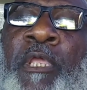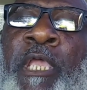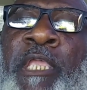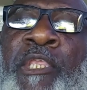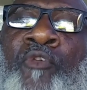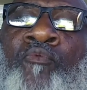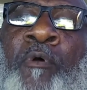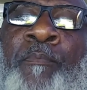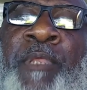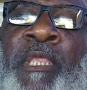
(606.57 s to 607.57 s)
and you
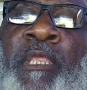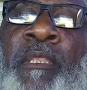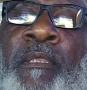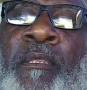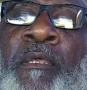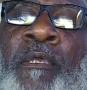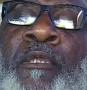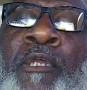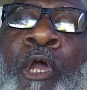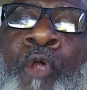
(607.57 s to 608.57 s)
will be
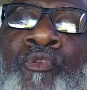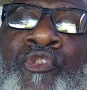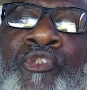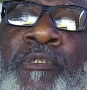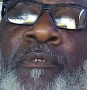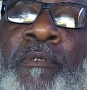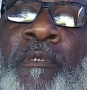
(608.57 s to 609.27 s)
cursed